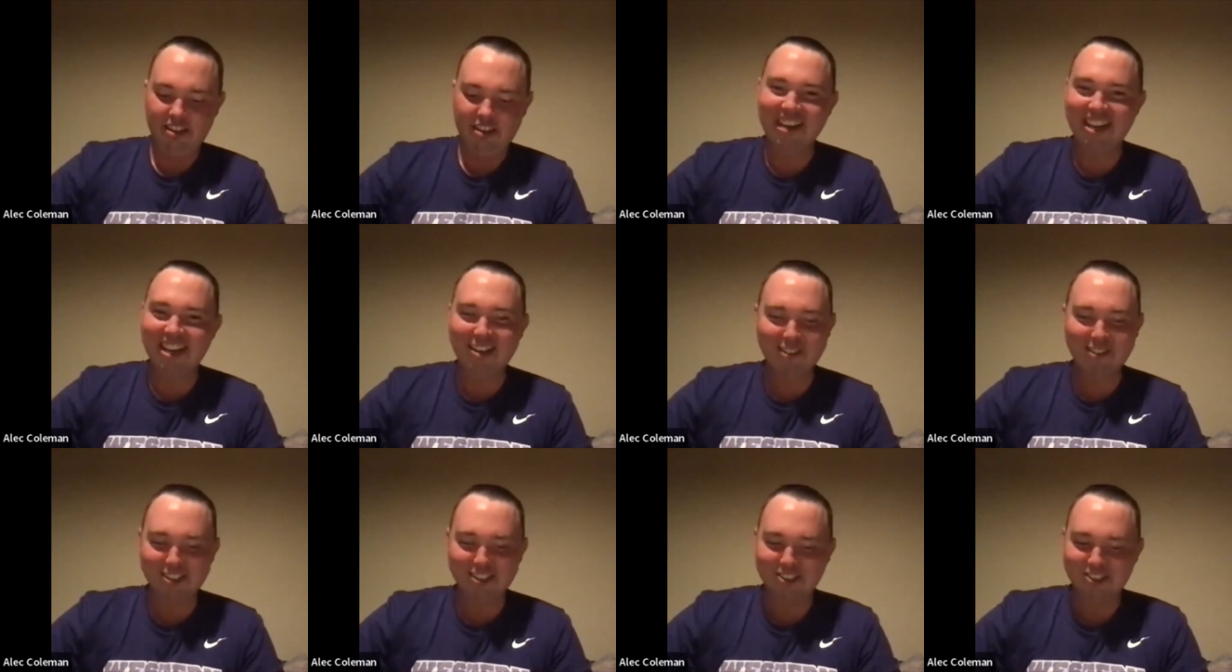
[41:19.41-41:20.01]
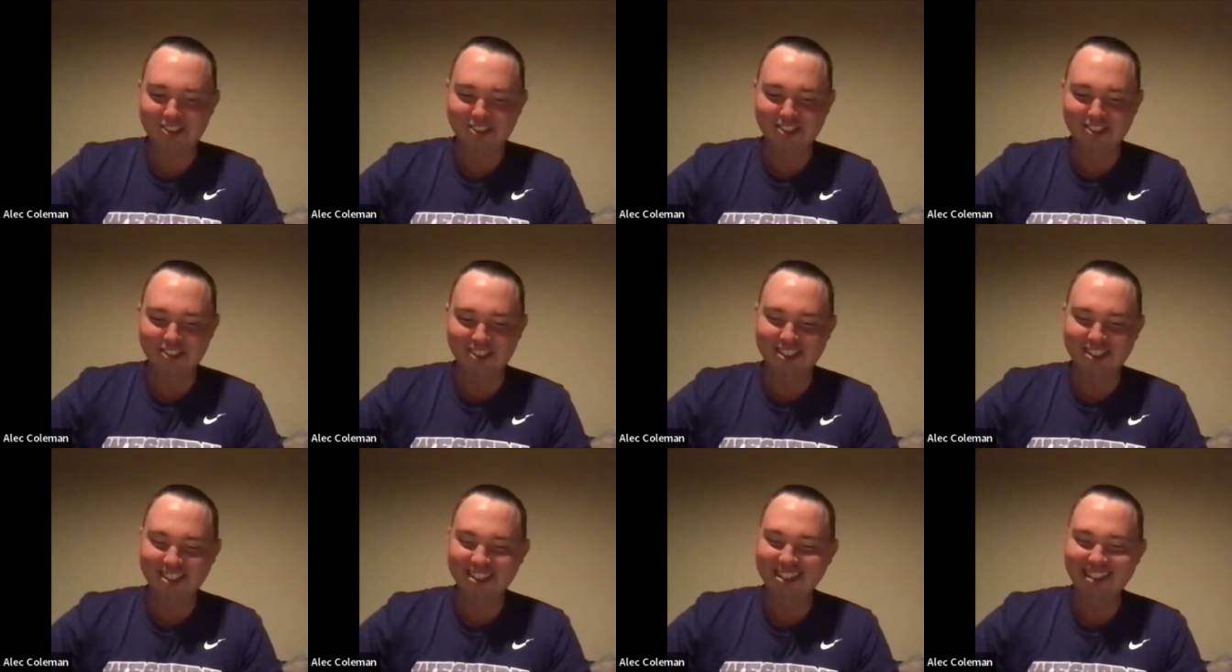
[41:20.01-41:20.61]
Anime is cool.
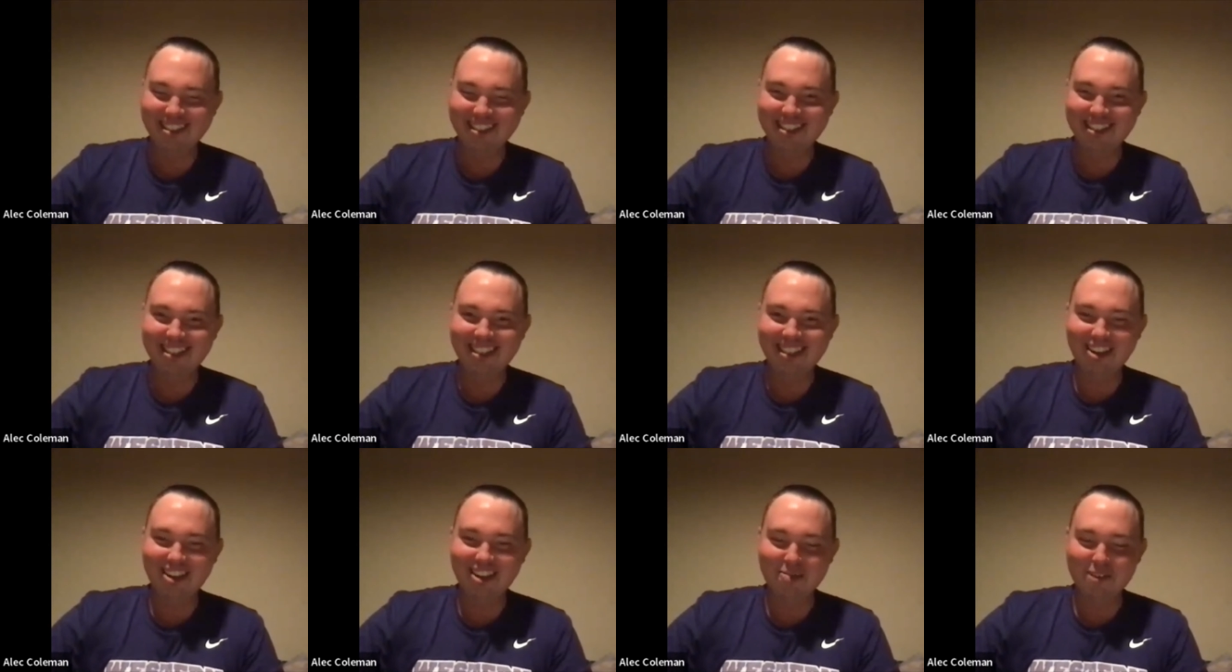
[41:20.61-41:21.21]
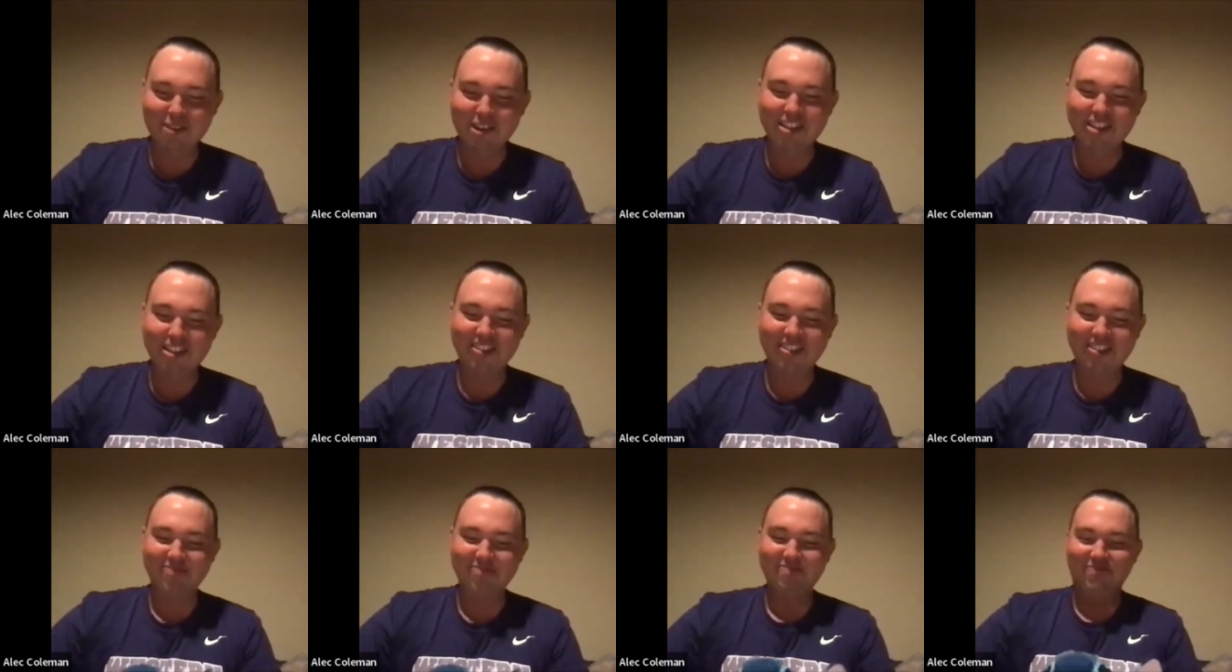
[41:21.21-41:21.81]
I don't mind
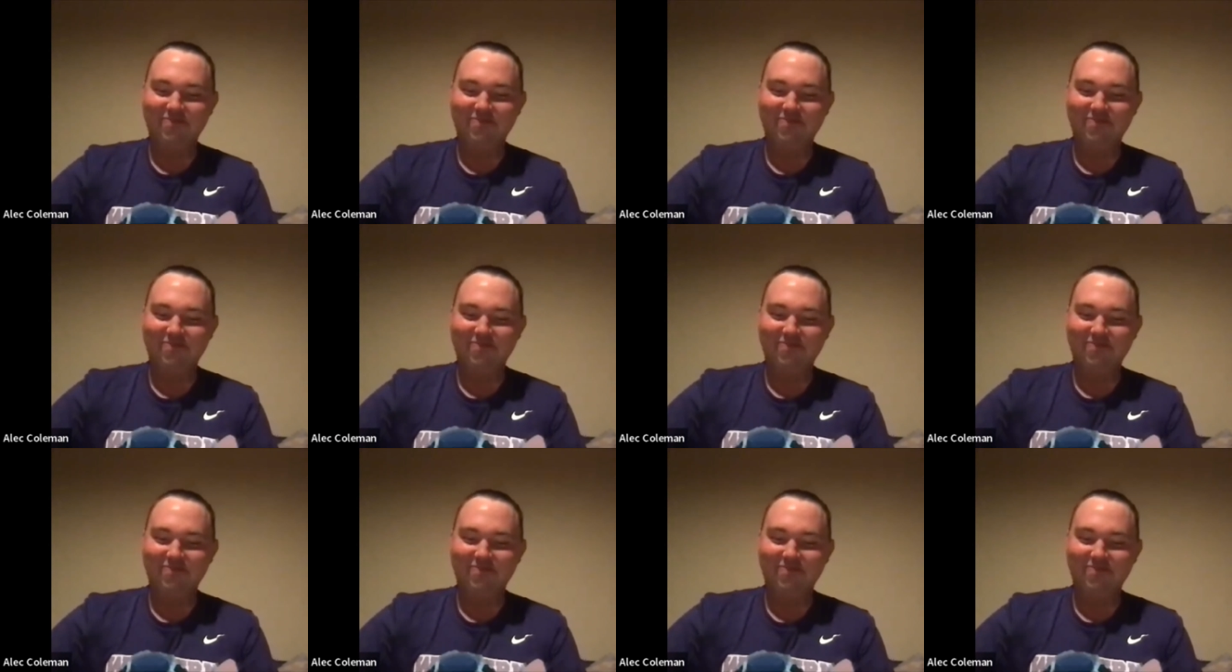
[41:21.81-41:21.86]
it.